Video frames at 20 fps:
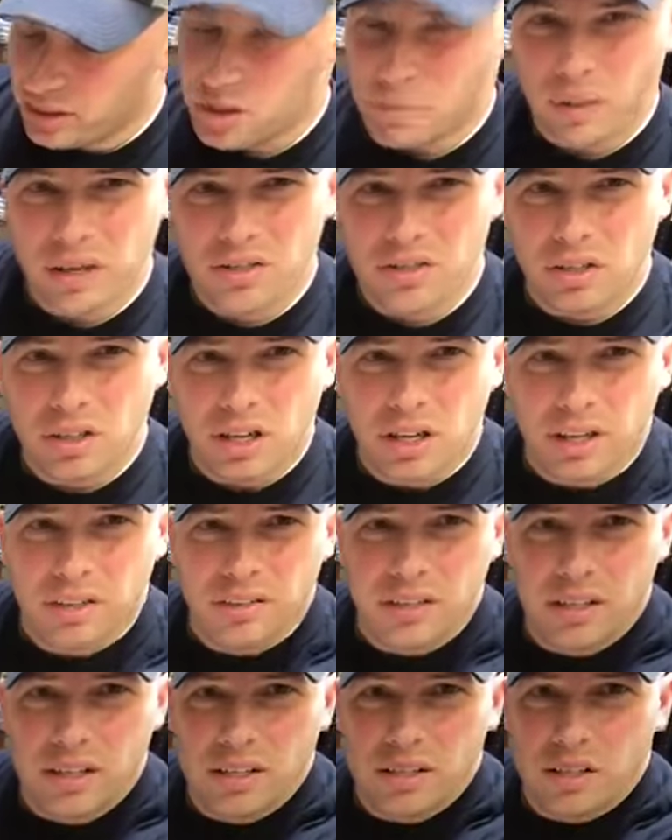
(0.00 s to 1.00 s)
especially on
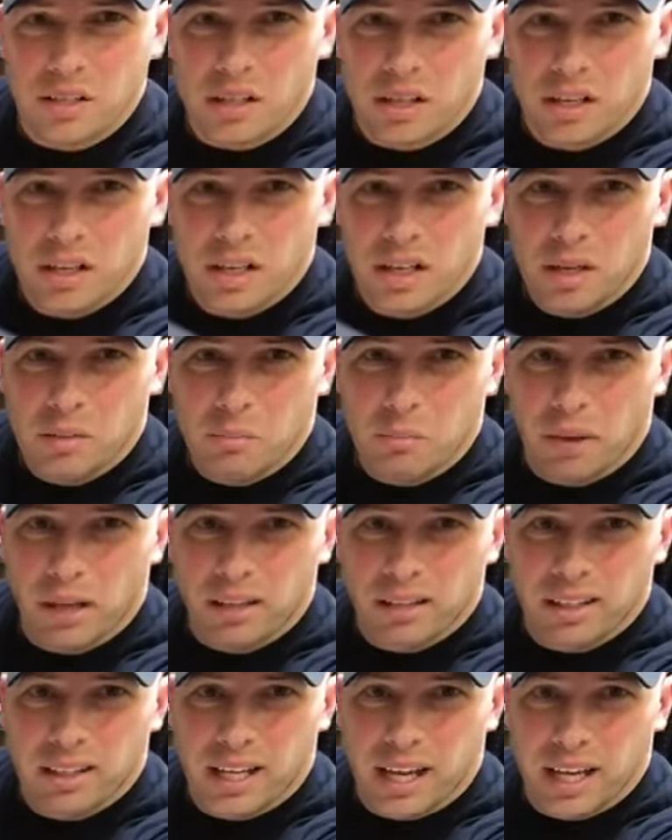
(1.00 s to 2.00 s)
these
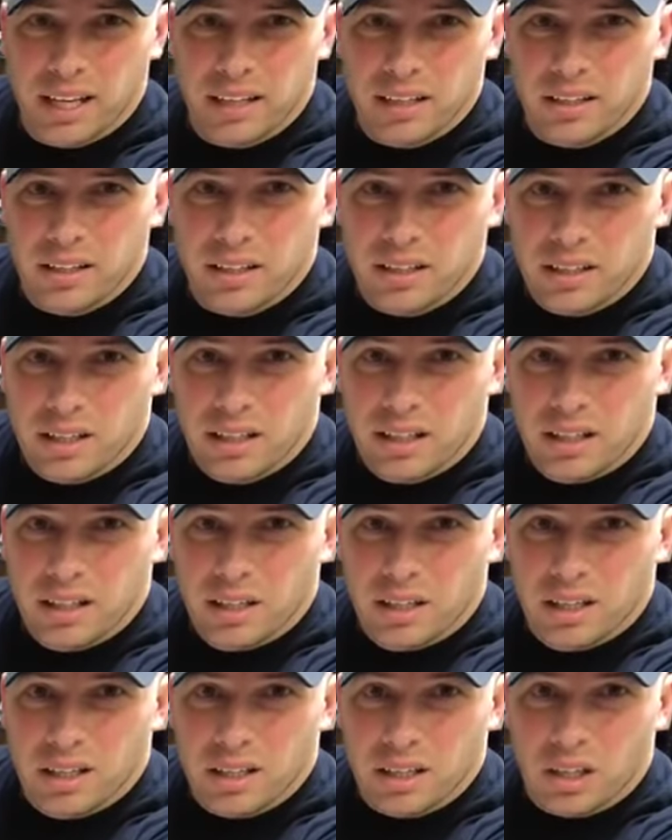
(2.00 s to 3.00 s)
melanited
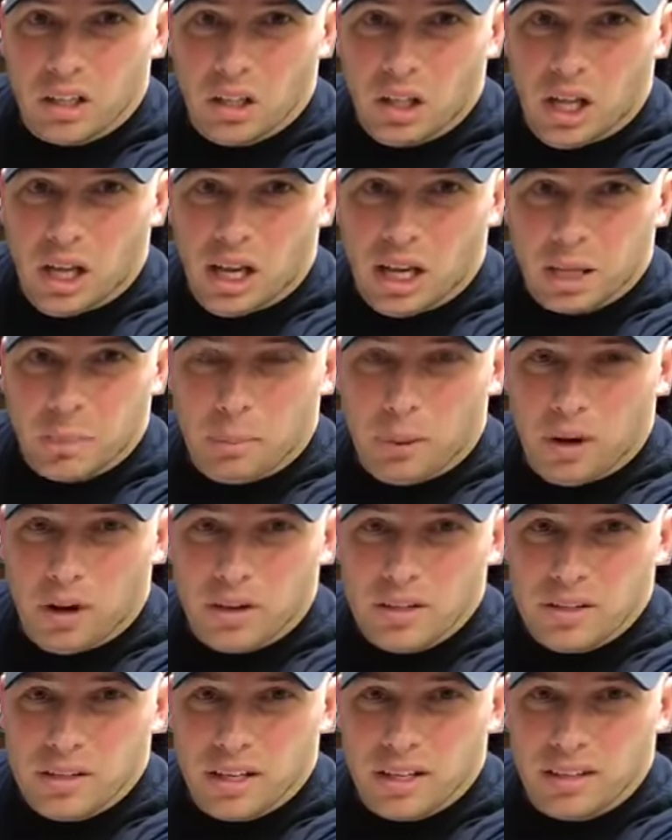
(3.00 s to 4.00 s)
Glock
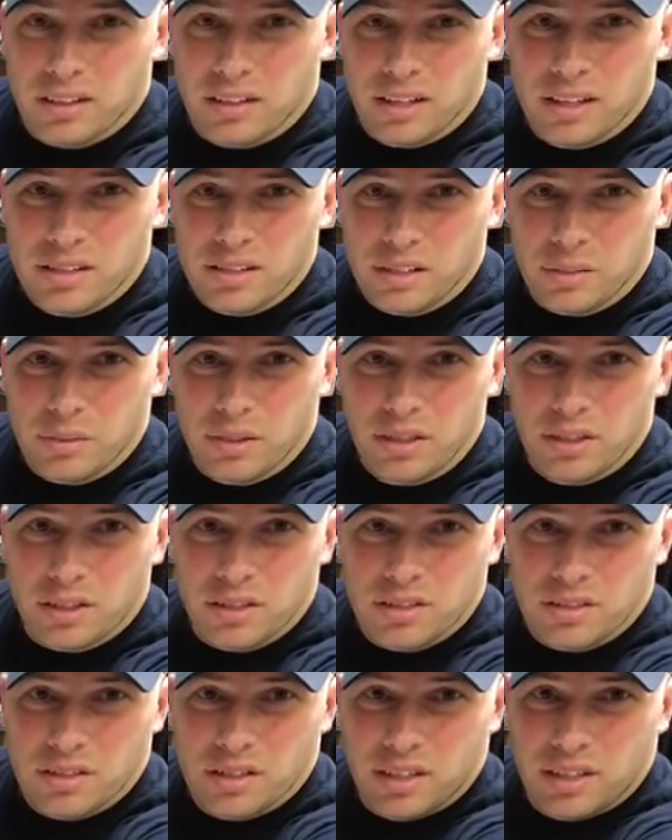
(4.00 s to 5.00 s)
parts like this, I mean, you
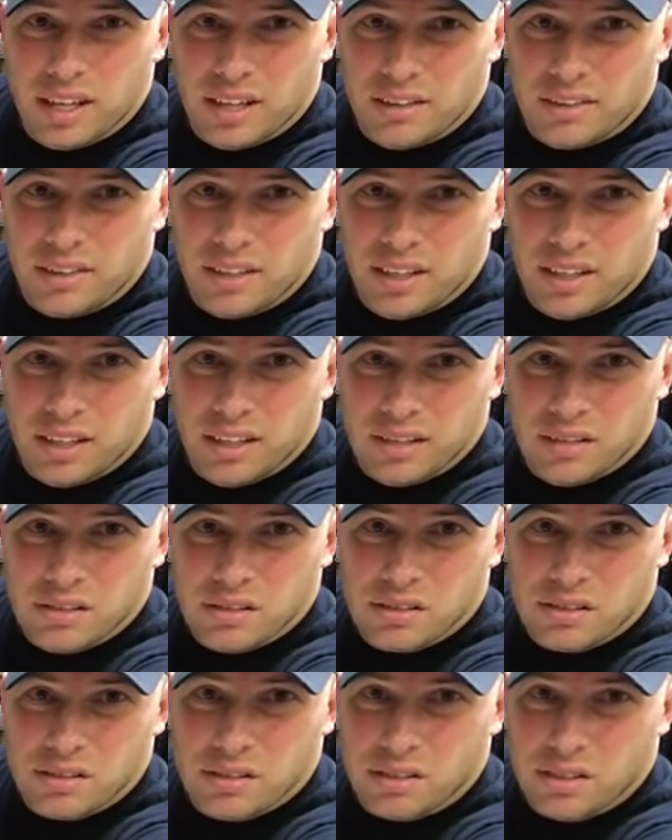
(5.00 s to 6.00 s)
can see that thing
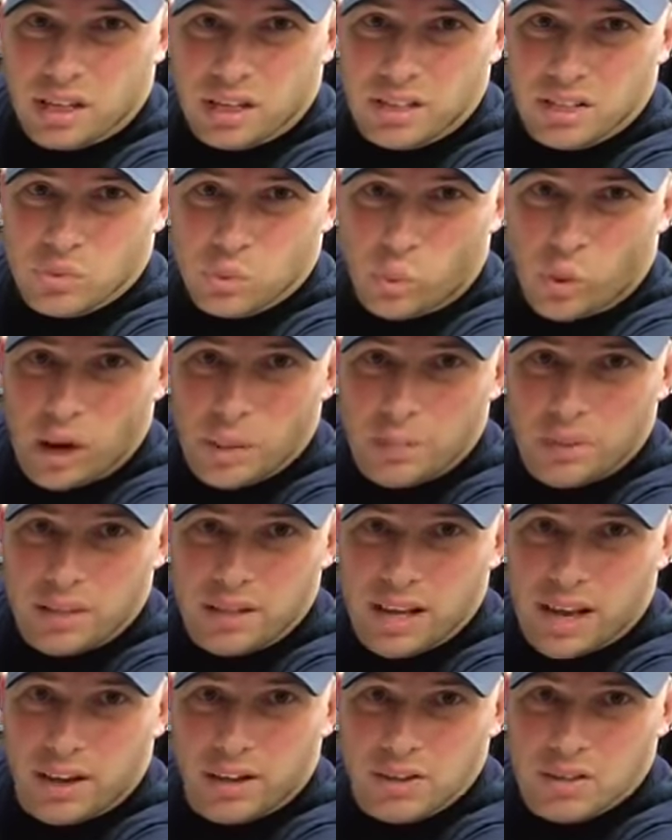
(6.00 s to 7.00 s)
is, I just wiped it
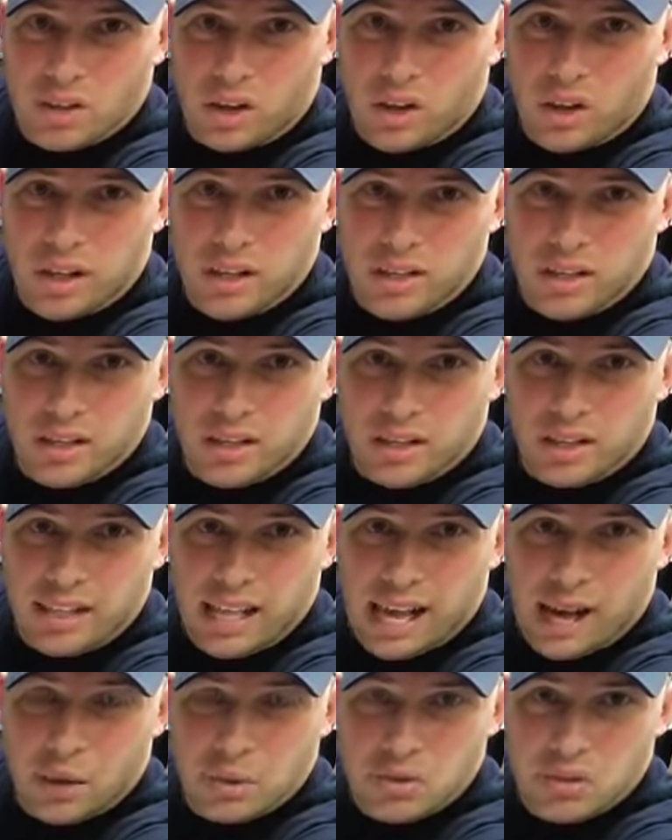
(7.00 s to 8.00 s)
down is all I did. And
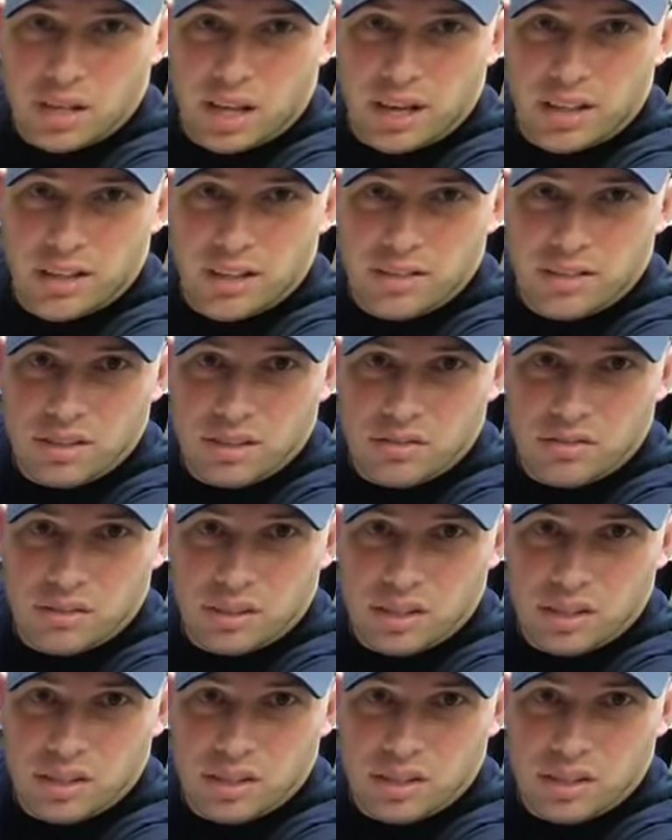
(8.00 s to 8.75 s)
the outside of this